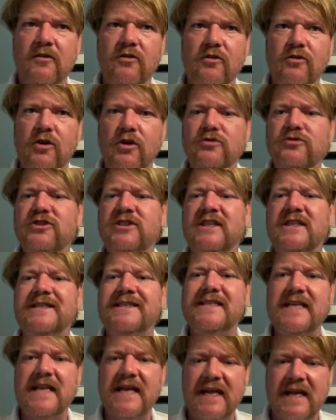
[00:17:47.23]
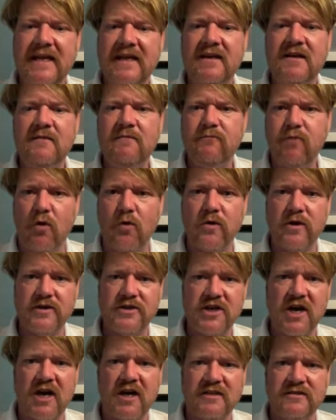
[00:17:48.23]
close to 10
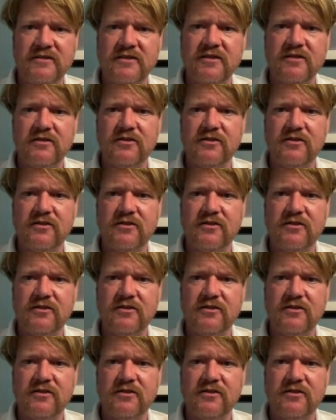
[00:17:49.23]
porta-johns,